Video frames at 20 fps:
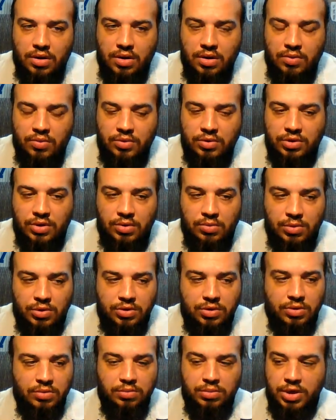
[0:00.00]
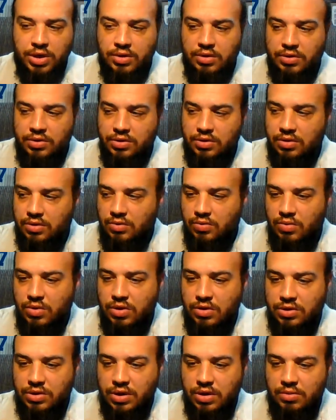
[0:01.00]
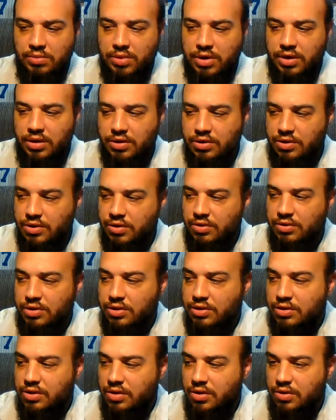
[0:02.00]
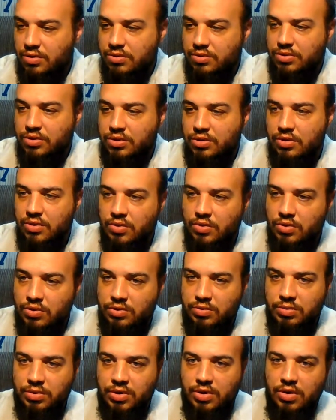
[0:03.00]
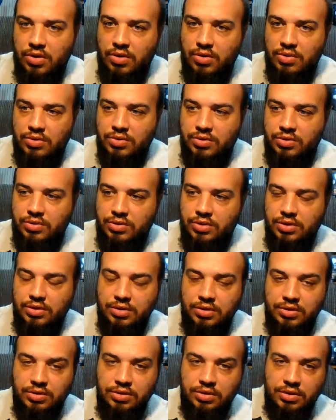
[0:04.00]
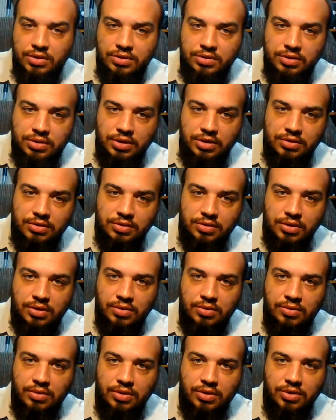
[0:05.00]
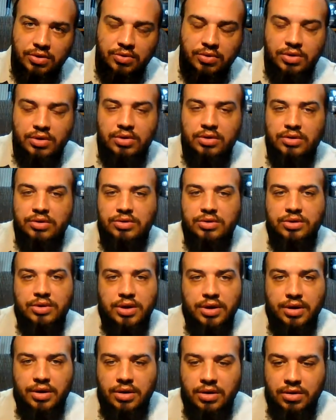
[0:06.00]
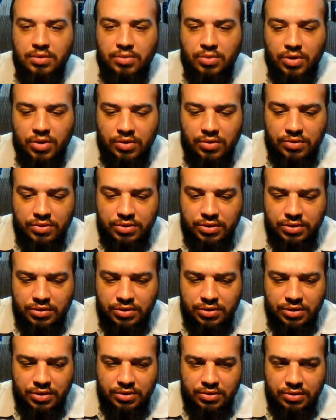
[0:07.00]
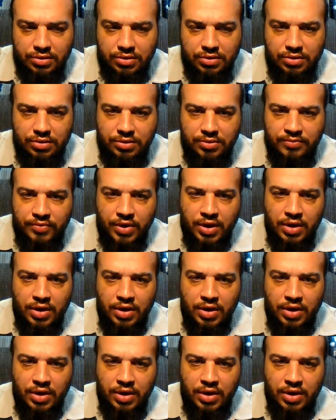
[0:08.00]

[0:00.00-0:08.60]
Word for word: It was almost embarrassing to watch how many churches closed the doors because such and such said so. Do you understand, brothers and sisters?